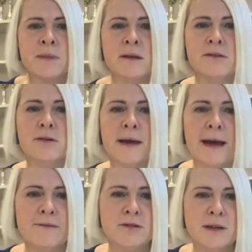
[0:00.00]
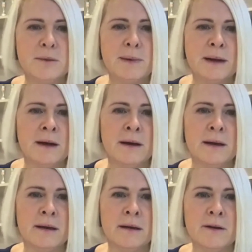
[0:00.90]
So you have to keep an
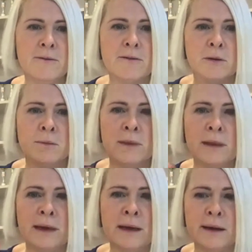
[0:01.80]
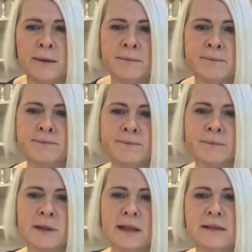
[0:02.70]
eye from the,
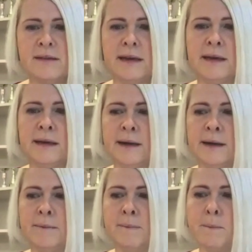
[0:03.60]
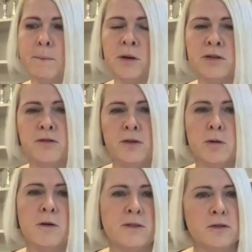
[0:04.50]
let's say, point of view
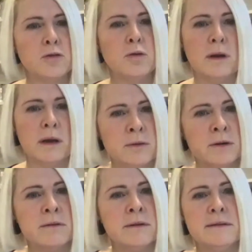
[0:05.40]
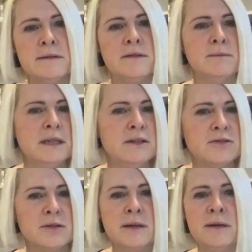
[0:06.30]
of the school owner. Is it the
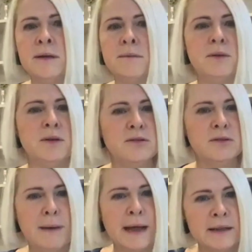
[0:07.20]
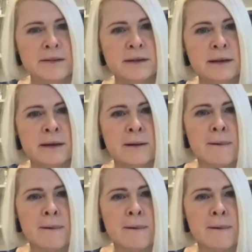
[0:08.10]
ministry, municipality?